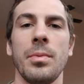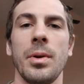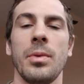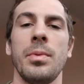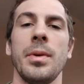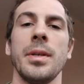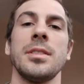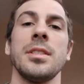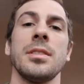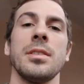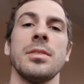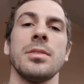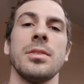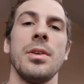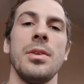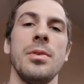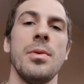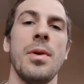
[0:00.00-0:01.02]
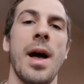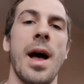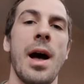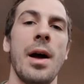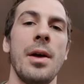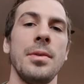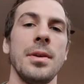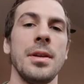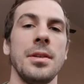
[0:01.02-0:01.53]
real quick just to show you how
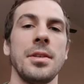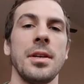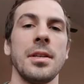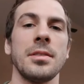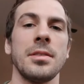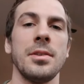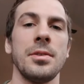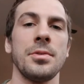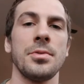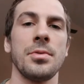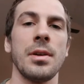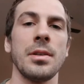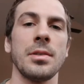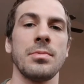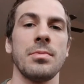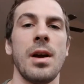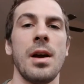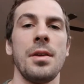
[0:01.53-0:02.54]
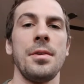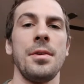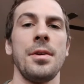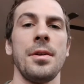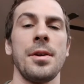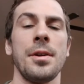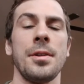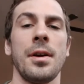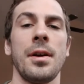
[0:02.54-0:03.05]
you can adjust your truss rod on
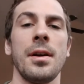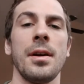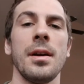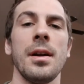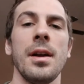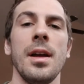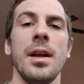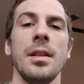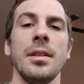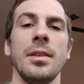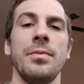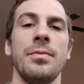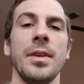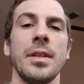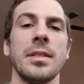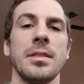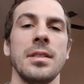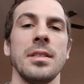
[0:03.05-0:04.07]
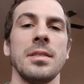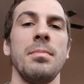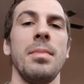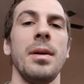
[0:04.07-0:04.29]
your guitar to fix this